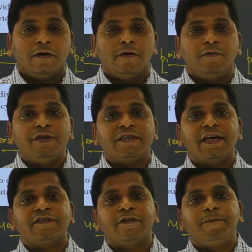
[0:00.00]
which
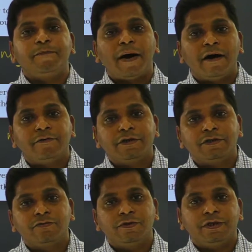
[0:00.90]
has the power
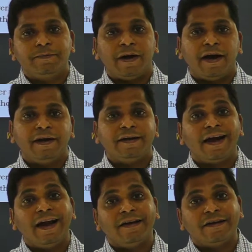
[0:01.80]
to divide
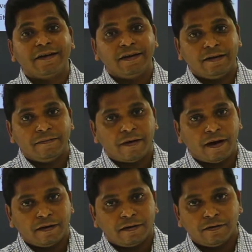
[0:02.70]
and
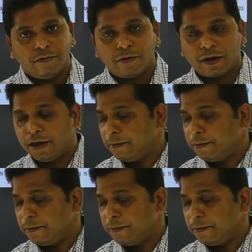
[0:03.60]
redivide. Okay.